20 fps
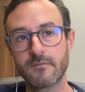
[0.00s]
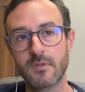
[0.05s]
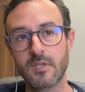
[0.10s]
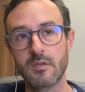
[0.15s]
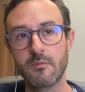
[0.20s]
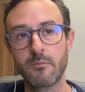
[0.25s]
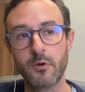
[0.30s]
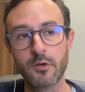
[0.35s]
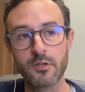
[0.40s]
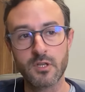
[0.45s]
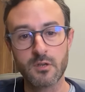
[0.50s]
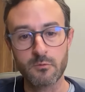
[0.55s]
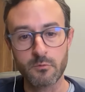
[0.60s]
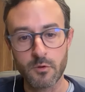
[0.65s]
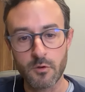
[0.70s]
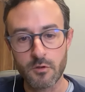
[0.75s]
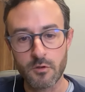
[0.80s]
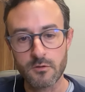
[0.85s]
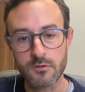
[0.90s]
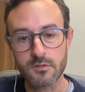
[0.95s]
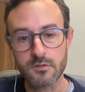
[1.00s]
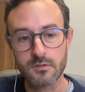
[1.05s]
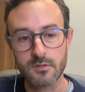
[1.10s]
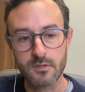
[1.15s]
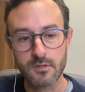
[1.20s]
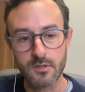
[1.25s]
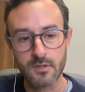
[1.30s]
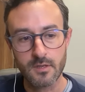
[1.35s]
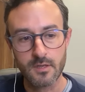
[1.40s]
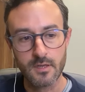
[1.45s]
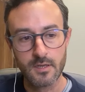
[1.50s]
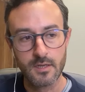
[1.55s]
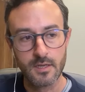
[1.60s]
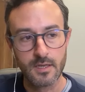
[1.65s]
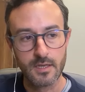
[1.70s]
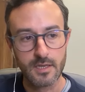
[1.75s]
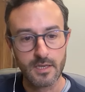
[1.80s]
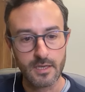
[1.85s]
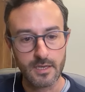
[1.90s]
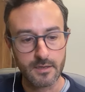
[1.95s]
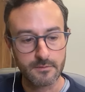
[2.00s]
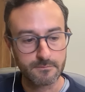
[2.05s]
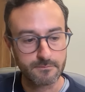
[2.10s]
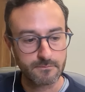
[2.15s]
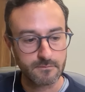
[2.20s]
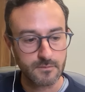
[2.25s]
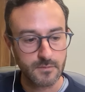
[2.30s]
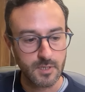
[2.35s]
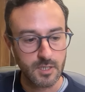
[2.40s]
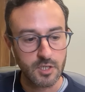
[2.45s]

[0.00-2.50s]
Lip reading: important roles in